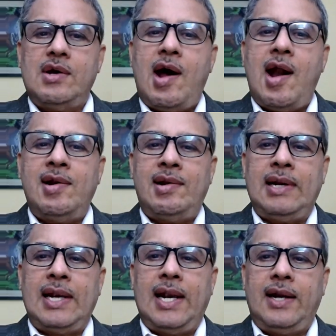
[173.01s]

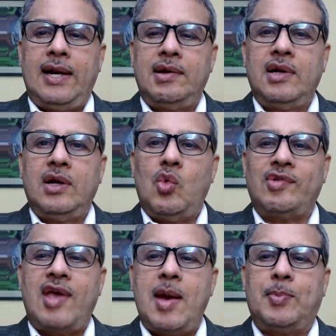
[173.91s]
100 was
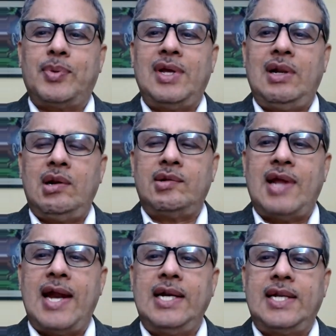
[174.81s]
April
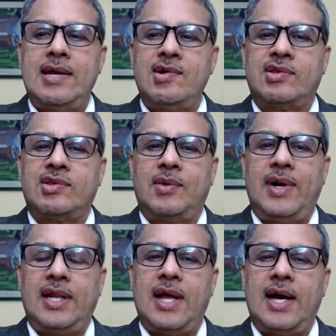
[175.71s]

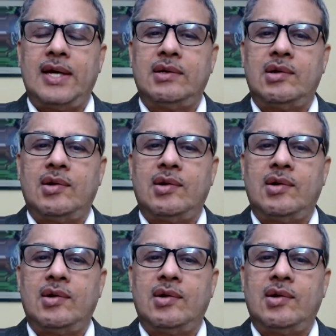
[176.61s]
1979,